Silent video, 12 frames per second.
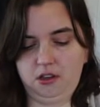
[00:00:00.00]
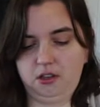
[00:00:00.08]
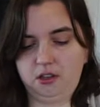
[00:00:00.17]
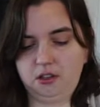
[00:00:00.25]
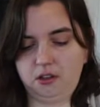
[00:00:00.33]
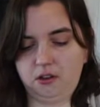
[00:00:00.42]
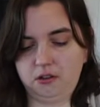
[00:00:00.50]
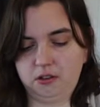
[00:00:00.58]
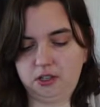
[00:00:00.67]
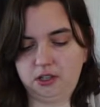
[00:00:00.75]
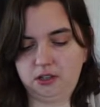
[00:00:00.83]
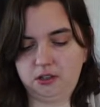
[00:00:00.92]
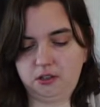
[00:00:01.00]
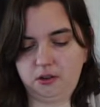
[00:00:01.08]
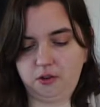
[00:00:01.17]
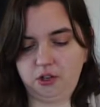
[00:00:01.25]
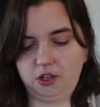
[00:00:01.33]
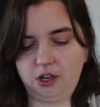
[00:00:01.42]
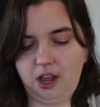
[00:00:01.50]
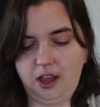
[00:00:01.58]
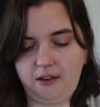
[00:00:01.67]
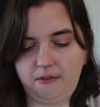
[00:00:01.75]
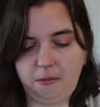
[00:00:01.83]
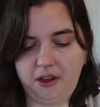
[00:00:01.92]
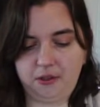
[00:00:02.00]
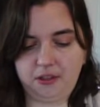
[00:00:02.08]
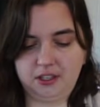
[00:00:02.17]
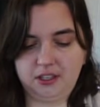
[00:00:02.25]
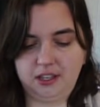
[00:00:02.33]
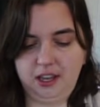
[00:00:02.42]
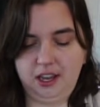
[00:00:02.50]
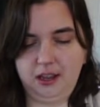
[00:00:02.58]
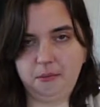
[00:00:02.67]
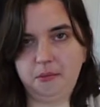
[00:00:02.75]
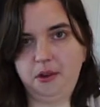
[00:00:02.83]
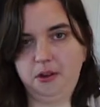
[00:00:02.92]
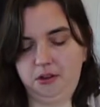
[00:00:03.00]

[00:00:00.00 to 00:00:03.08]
salt. So you should have about the same